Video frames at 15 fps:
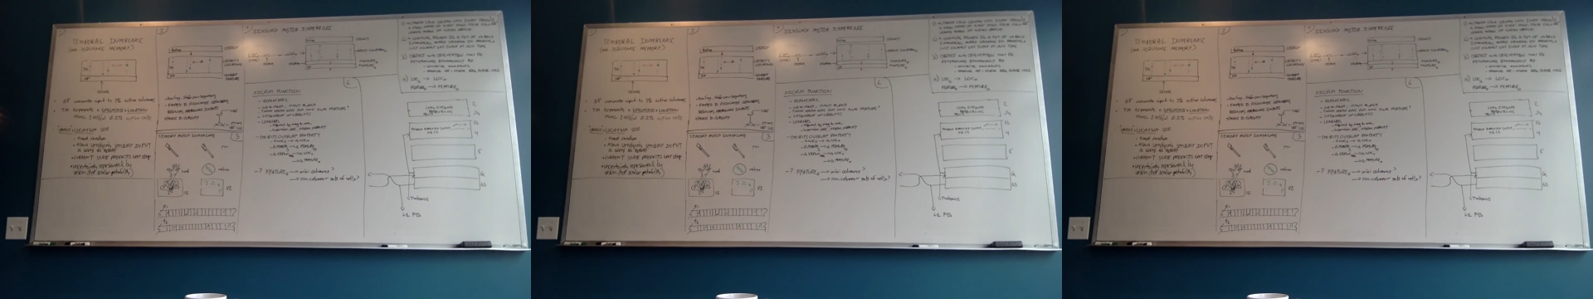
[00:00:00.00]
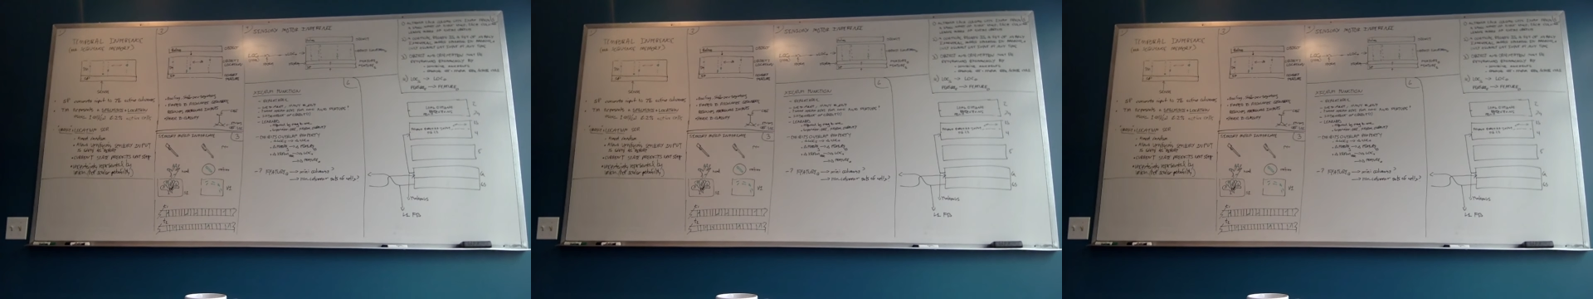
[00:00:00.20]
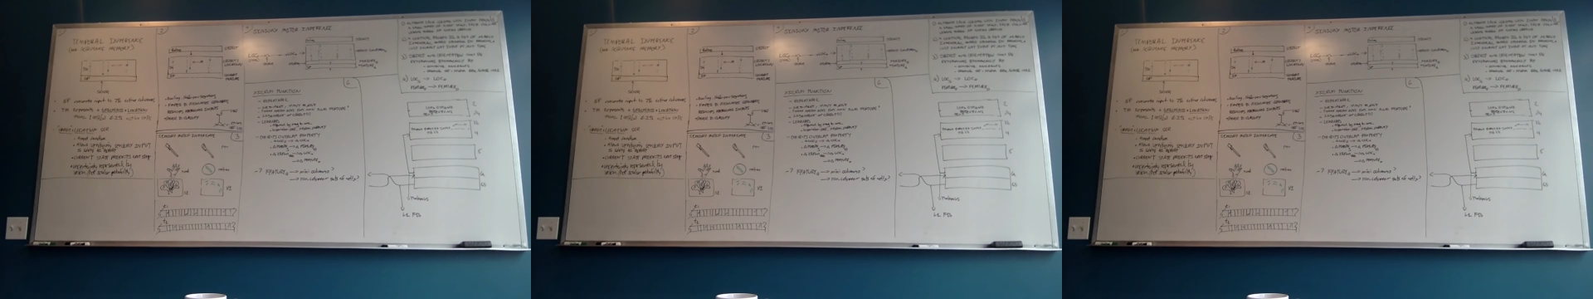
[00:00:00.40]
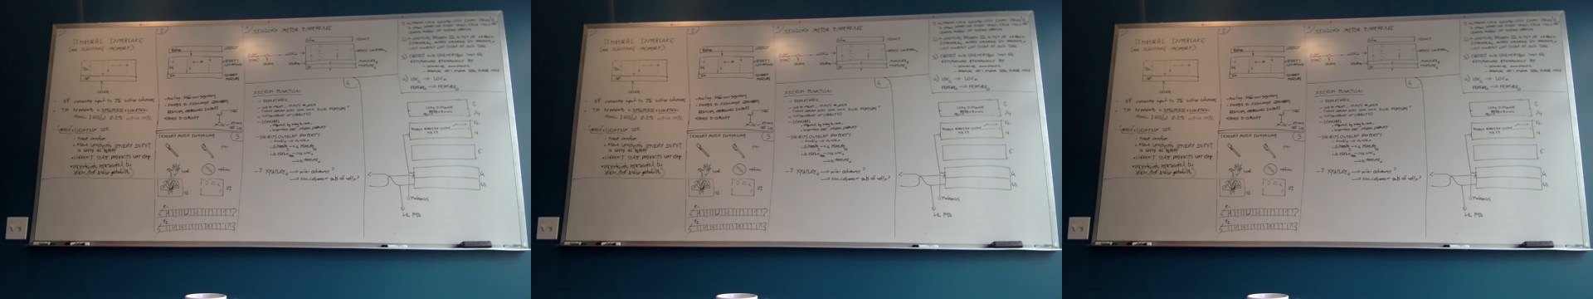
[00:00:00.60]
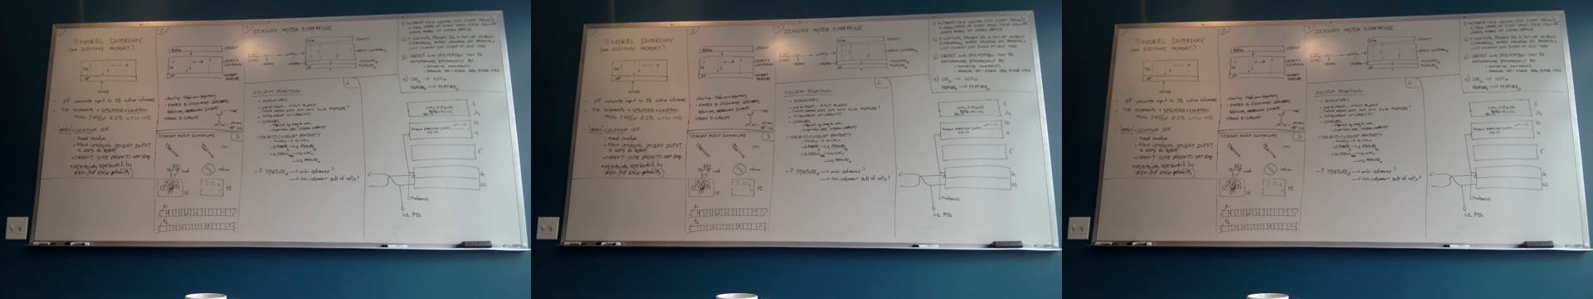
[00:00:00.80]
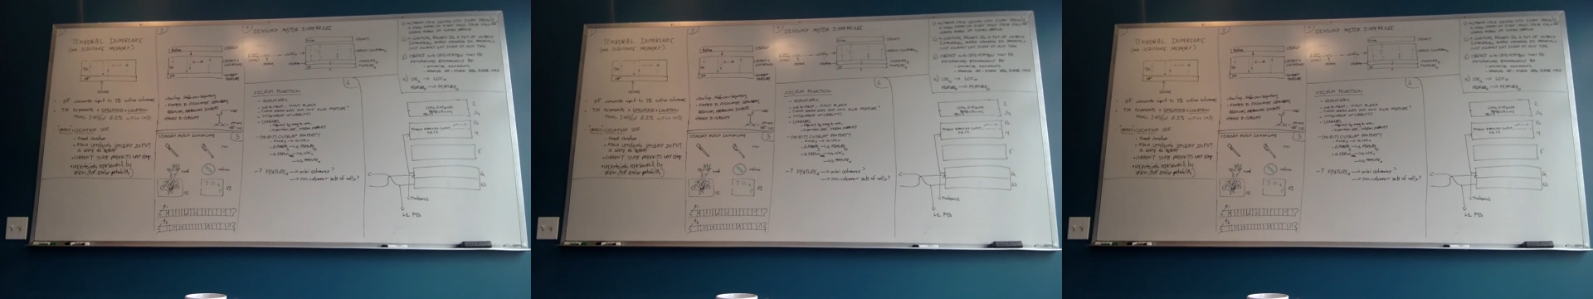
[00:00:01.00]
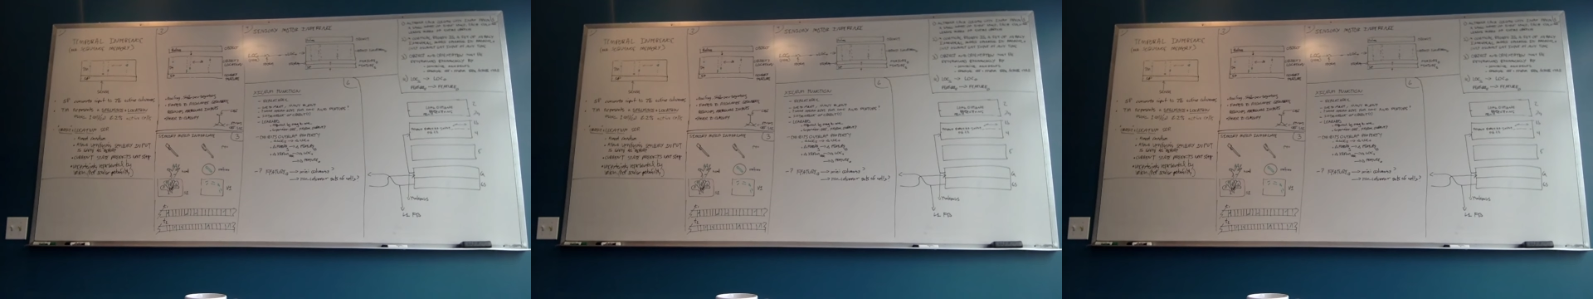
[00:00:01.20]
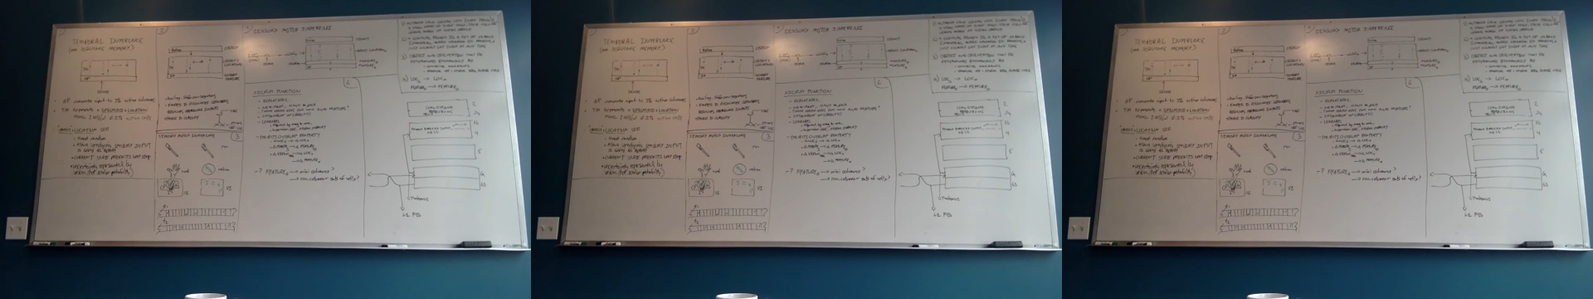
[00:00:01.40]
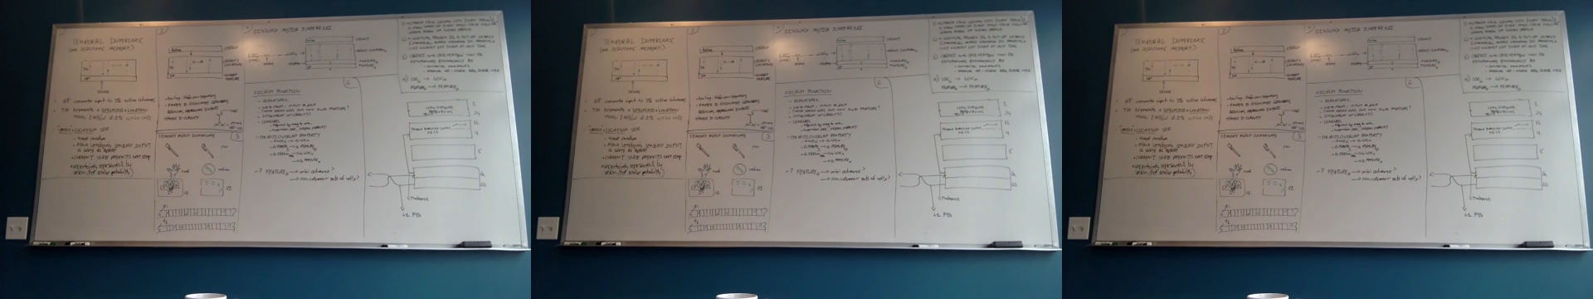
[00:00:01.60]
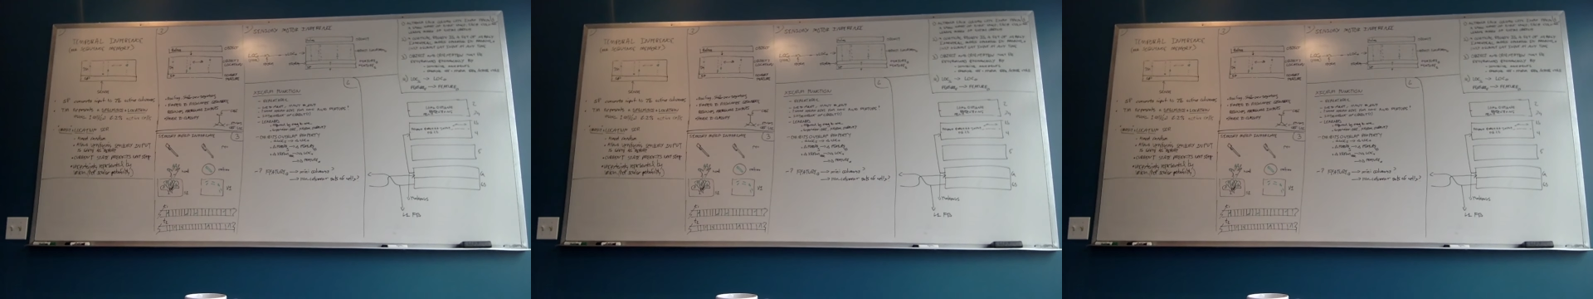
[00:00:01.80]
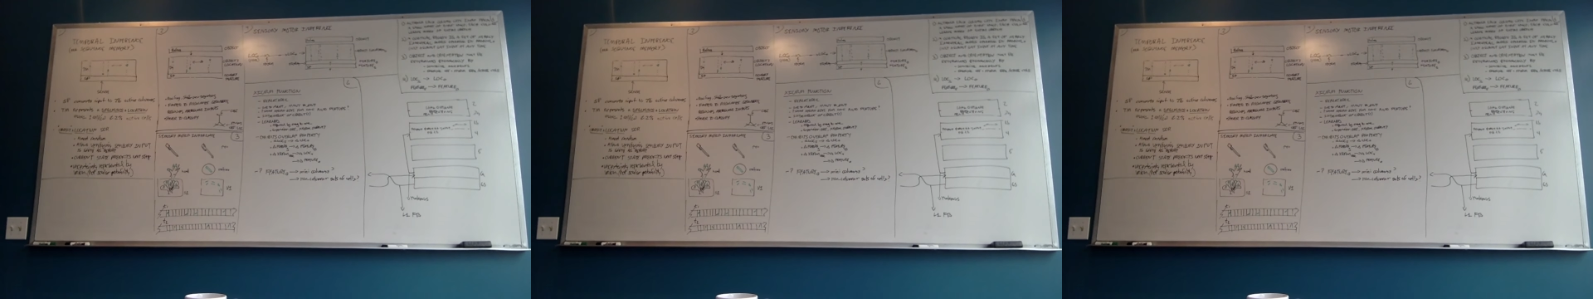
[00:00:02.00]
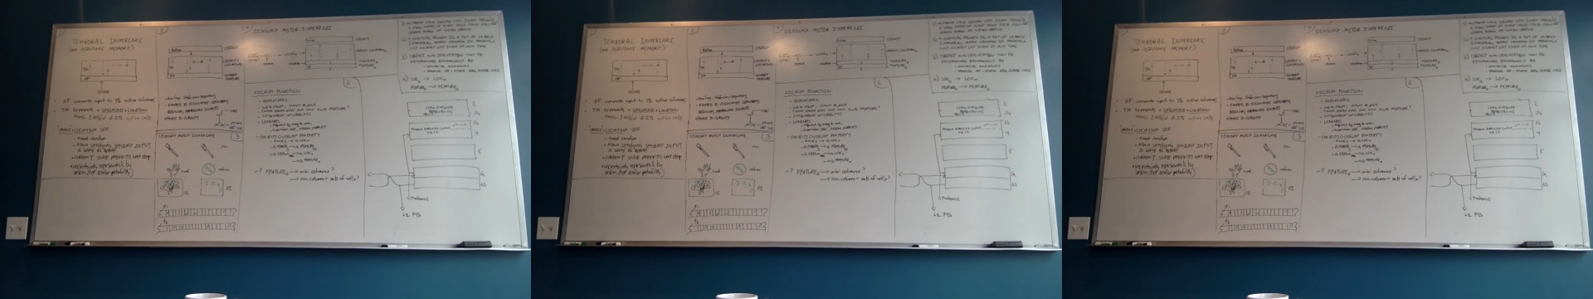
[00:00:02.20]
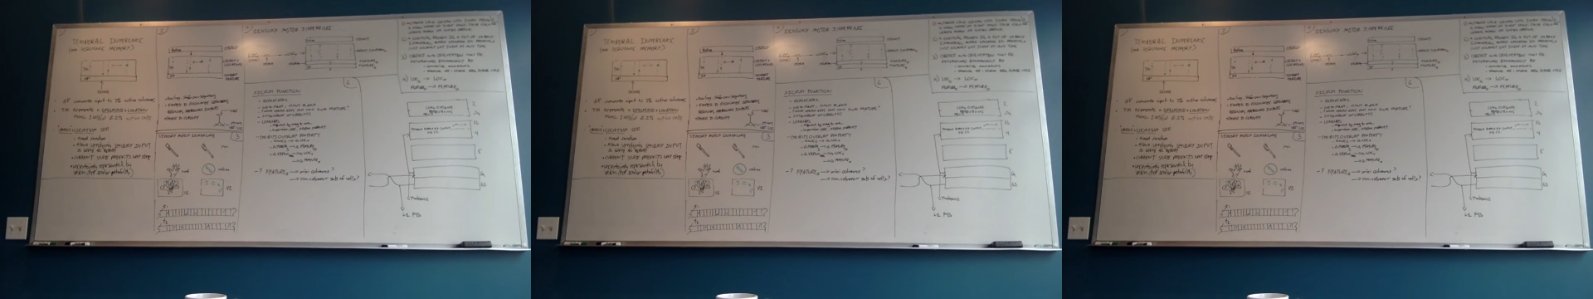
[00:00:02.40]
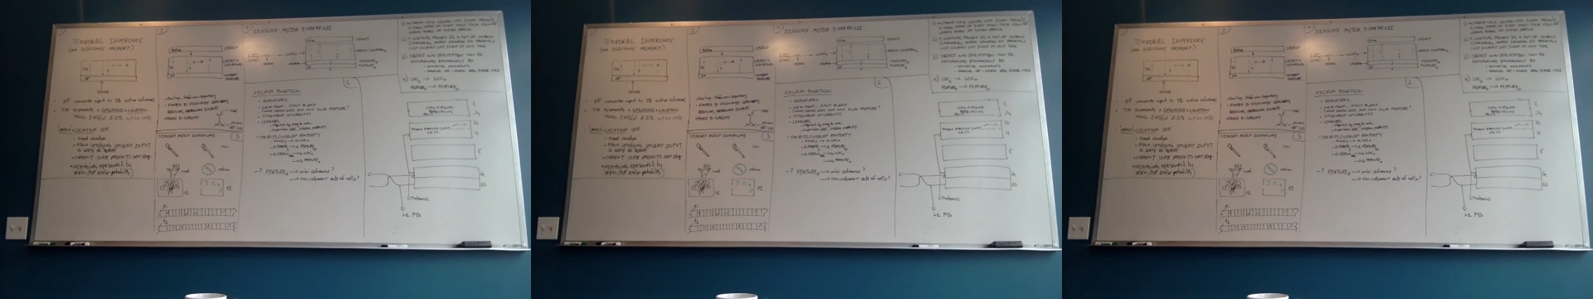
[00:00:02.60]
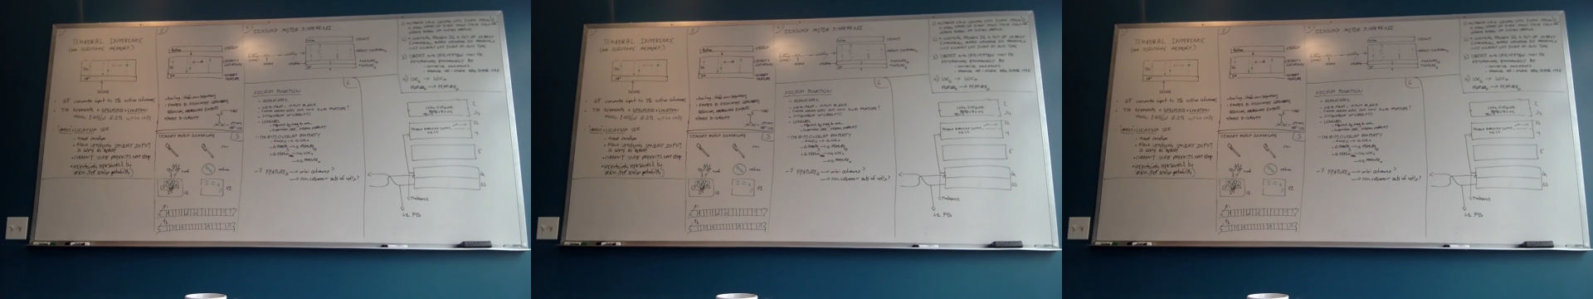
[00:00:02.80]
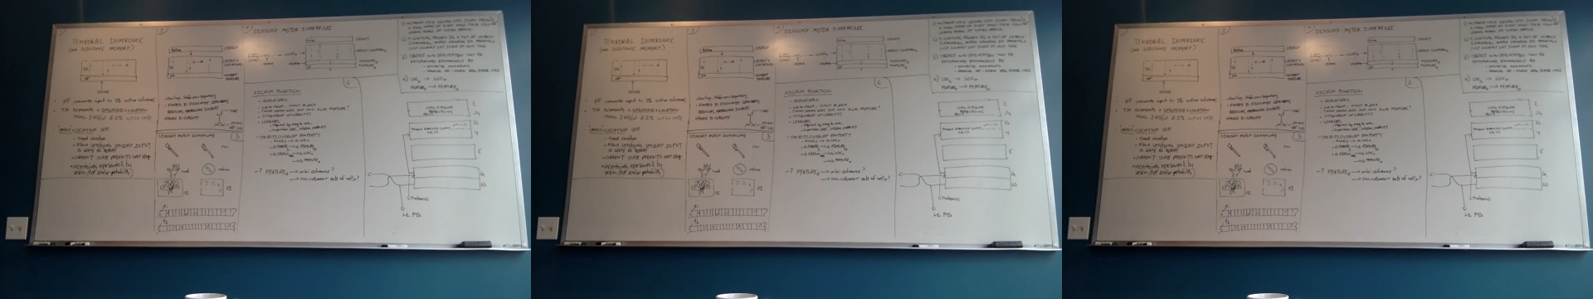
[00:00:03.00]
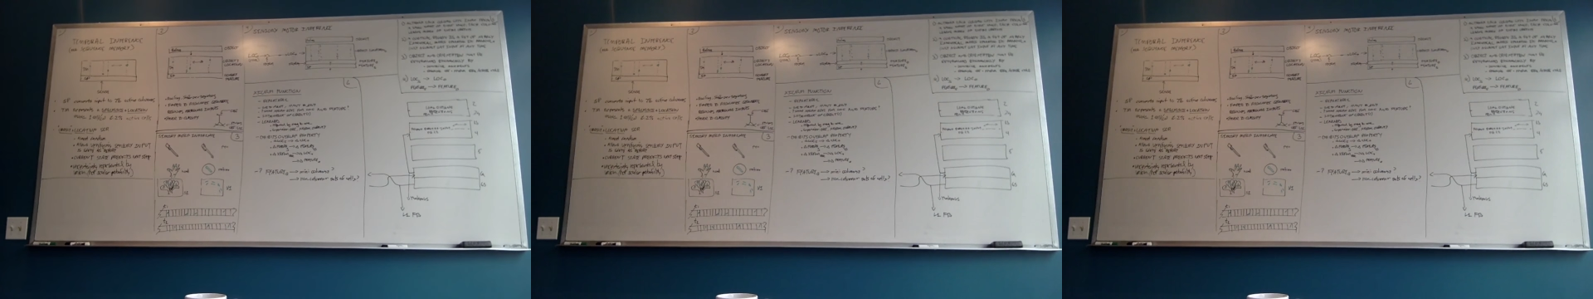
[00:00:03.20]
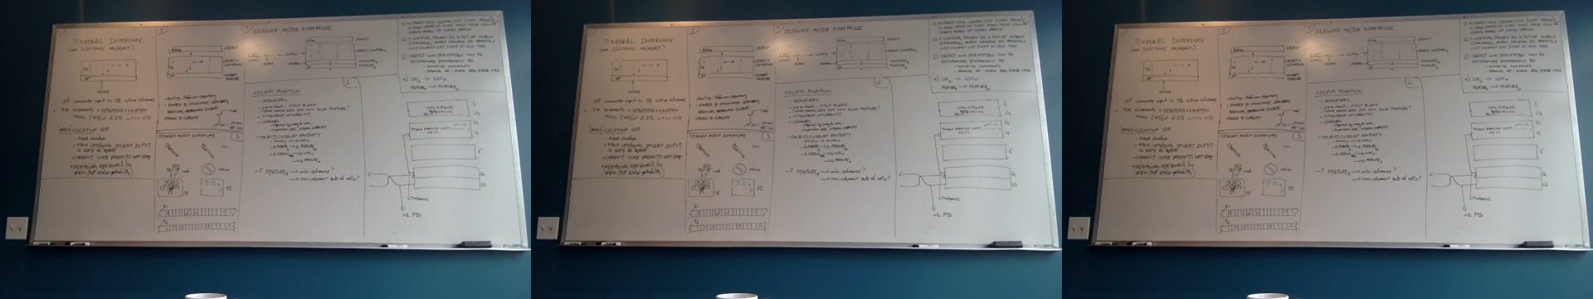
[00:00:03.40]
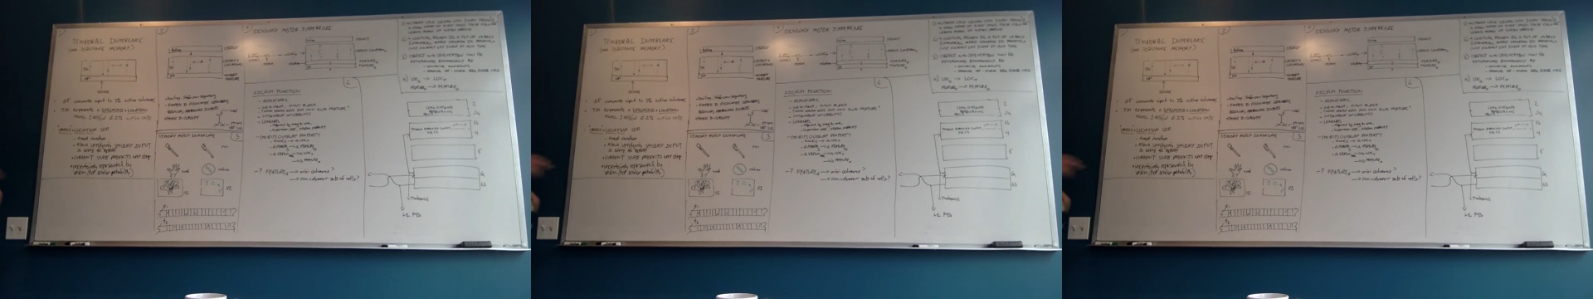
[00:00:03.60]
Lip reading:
No face is visible, so there are no lips to read.